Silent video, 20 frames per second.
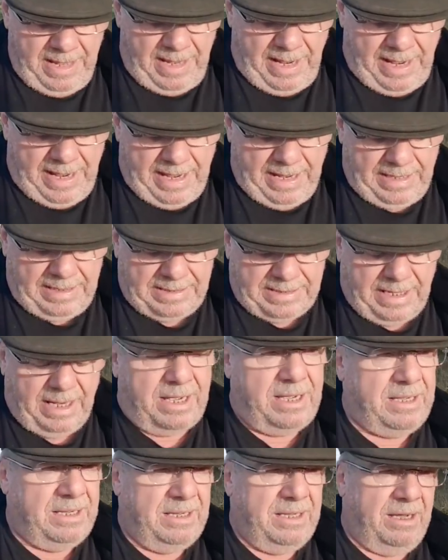And
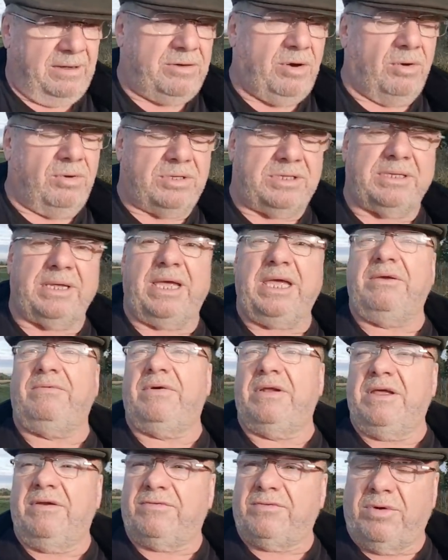of course,
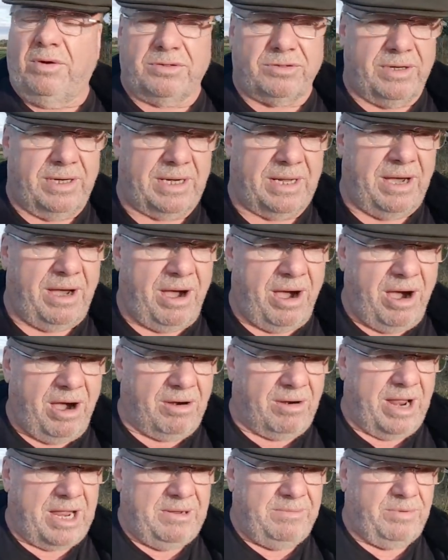even if Quadrilla
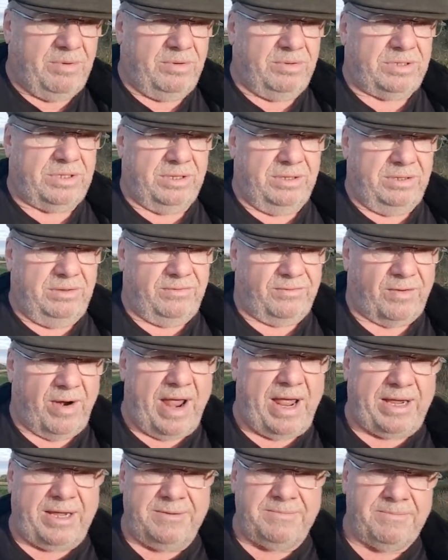are able to
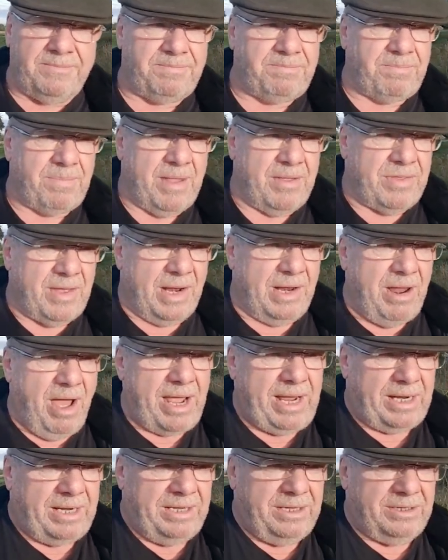frack, the
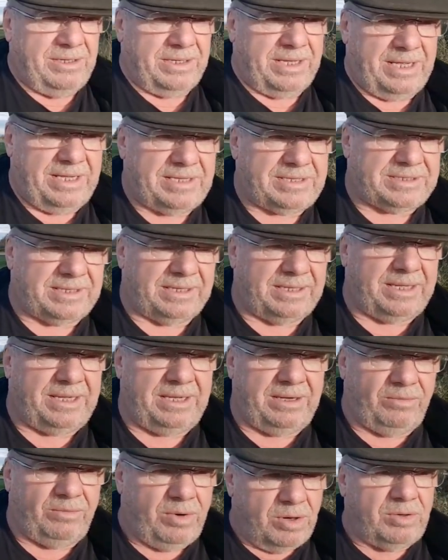likelihood is that
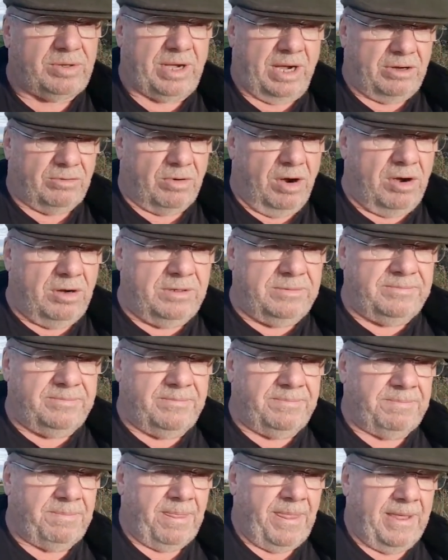it will go wrong,
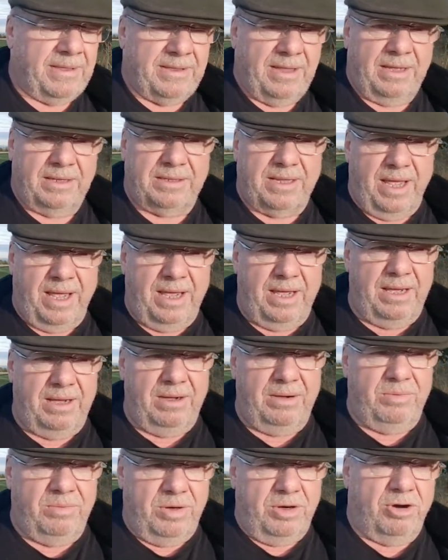that
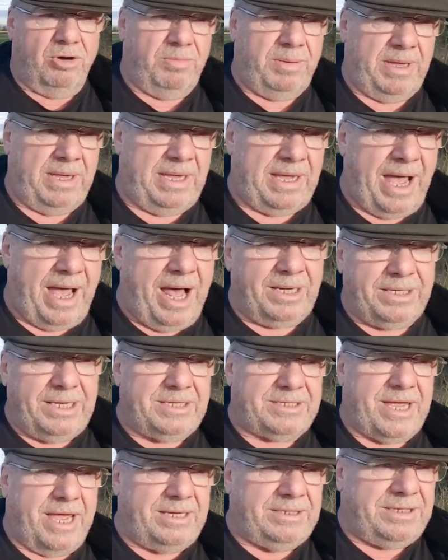there will be
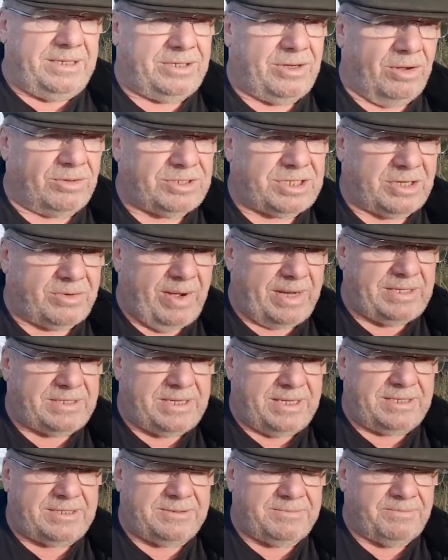unintended
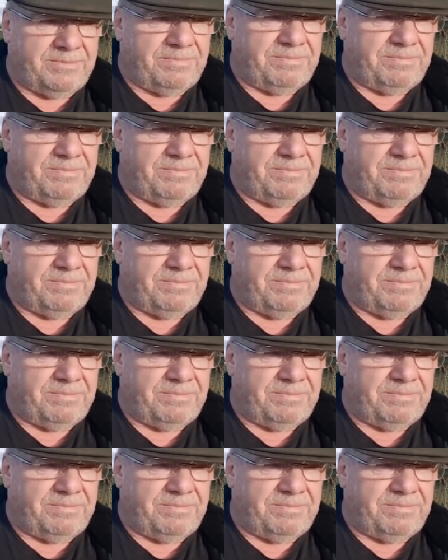consequences,